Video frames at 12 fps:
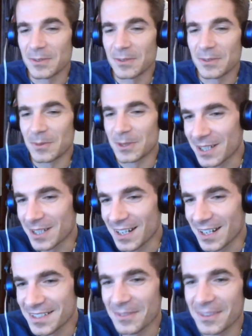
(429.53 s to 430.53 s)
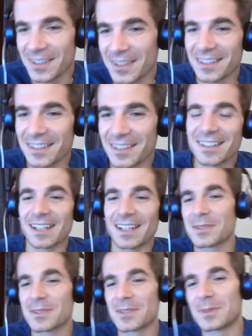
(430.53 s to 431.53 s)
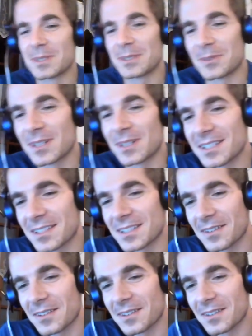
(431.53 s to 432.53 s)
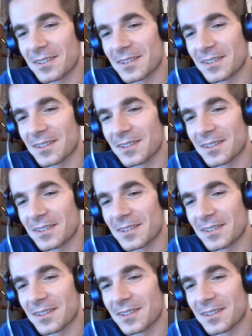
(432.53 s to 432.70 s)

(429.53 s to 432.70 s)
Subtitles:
you want to organize something, I also wanted to organize something,